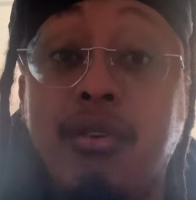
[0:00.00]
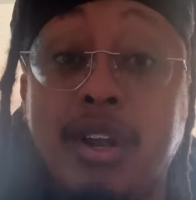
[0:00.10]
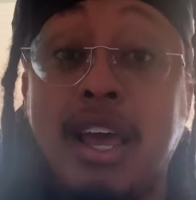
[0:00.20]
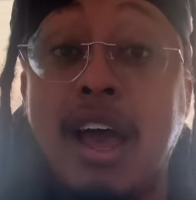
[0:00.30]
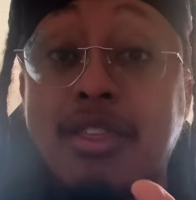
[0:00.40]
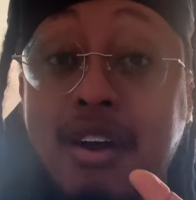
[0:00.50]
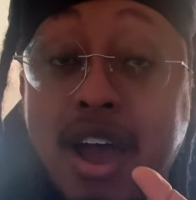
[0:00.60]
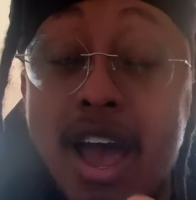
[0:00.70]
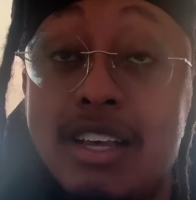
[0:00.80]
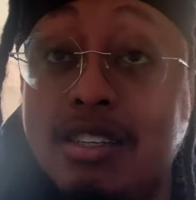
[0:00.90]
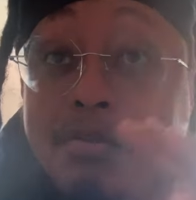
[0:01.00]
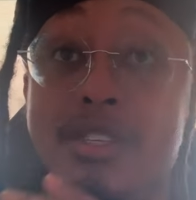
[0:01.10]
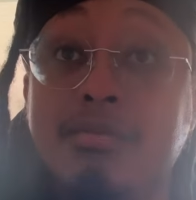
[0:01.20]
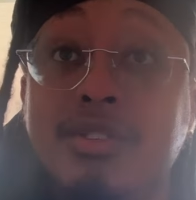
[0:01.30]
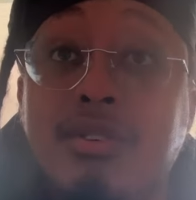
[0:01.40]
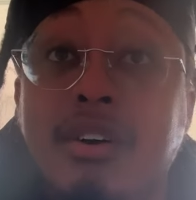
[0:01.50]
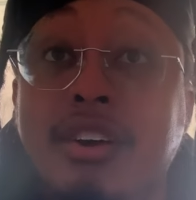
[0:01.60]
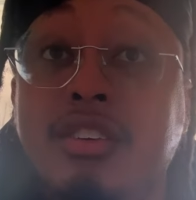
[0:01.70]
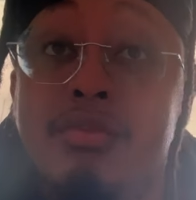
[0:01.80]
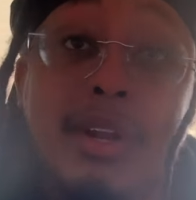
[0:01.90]
on a guy. There has to be some strong
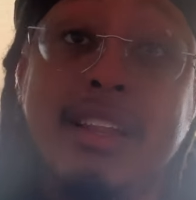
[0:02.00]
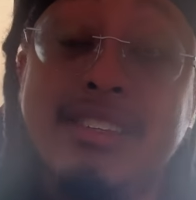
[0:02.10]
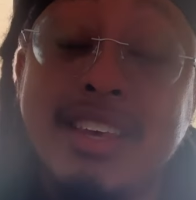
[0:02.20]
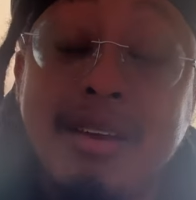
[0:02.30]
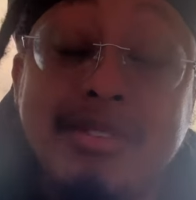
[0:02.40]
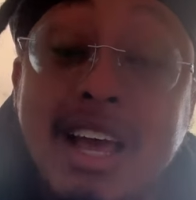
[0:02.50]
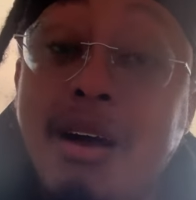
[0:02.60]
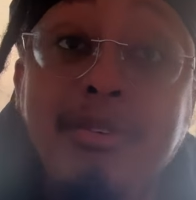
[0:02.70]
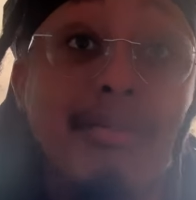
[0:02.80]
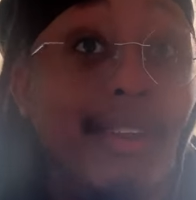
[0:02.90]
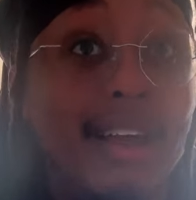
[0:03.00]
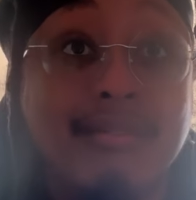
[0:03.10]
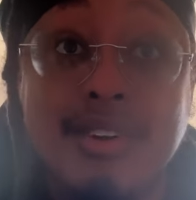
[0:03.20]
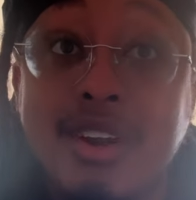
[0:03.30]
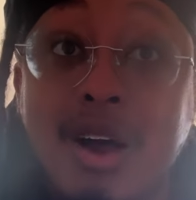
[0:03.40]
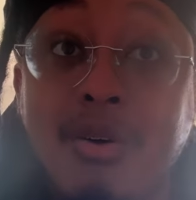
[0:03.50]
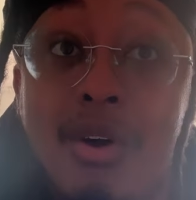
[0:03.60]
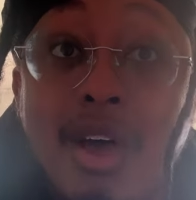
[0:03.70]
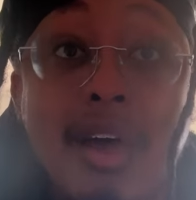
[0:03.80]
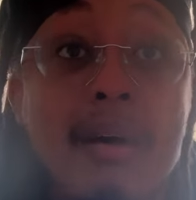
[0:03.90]
interest, but at the same time, you never know.